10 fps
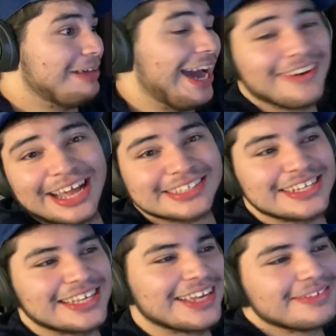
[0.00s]
I would
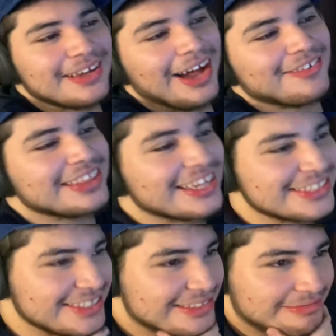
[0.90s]
actually get. I would
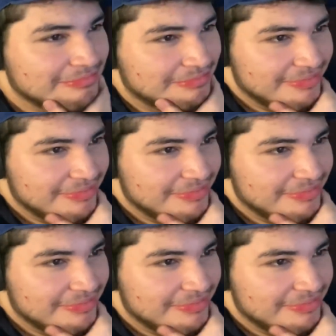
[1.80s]
like to.